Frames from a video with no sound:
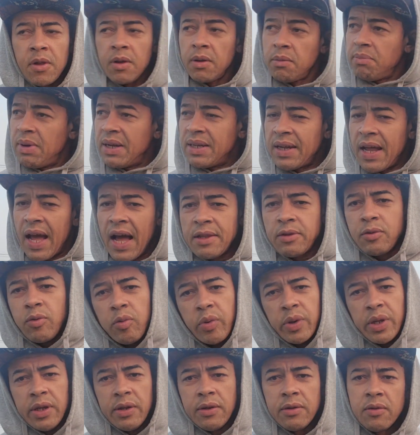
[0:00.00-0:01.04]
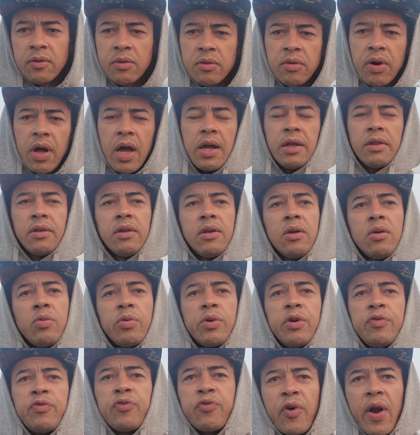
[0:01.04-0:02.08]
When I do that, right,
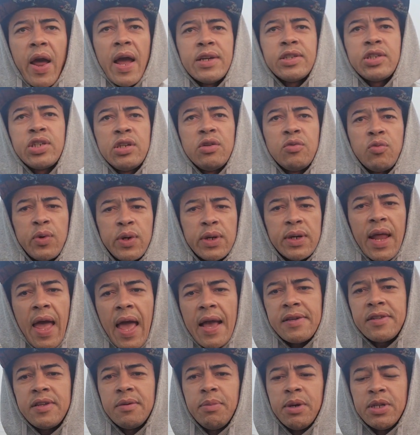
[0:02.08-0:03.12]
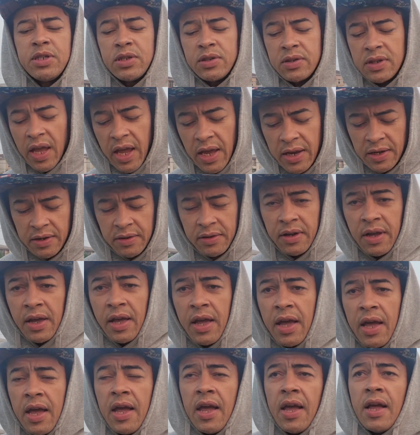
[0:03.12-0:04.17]
refreshing, relaxing, meditating.
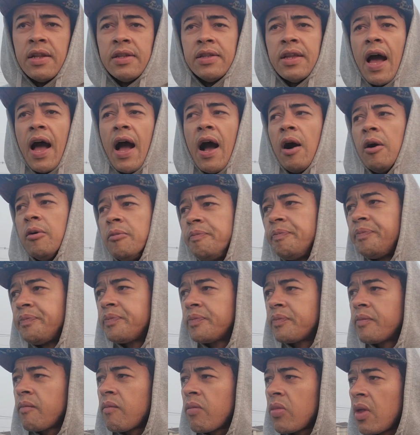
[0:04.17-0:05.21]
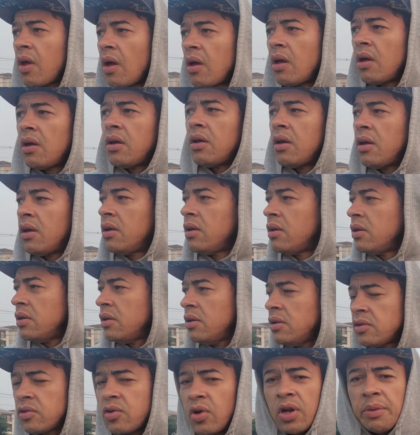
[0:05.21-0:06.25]
Now
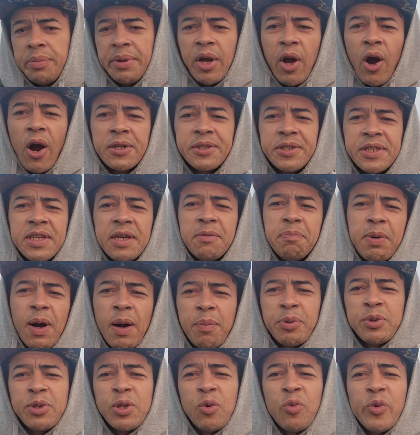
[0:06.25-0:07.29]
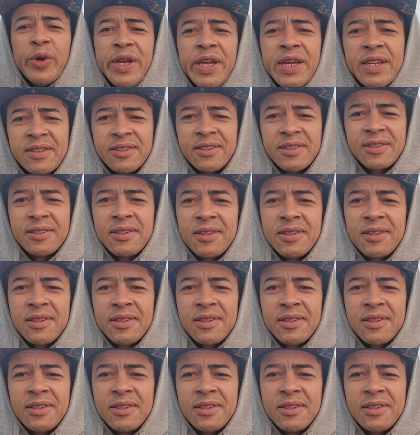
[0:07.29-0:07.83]
it's gonna be hard to keep up with the wins.